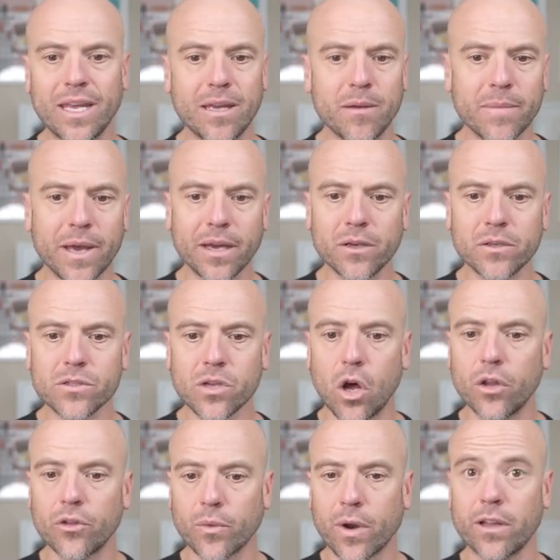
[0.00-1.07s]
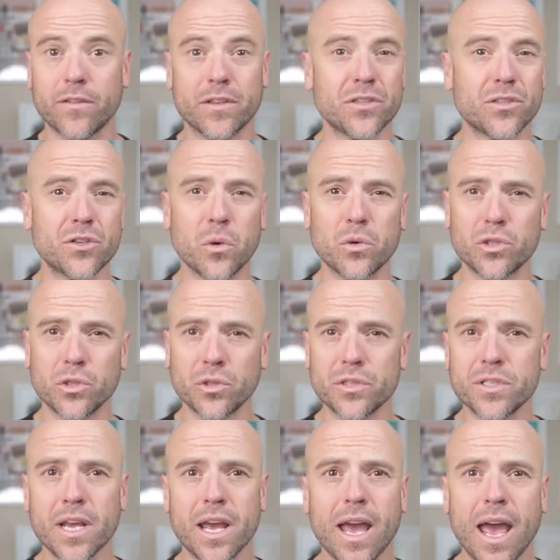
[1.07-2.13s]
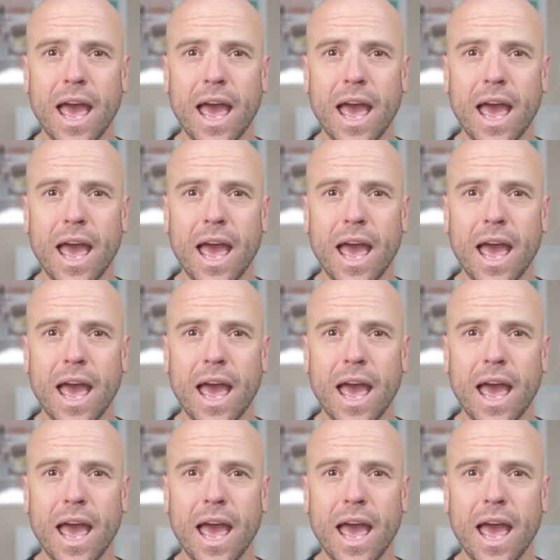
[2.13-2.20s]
emails, all the relevant socials,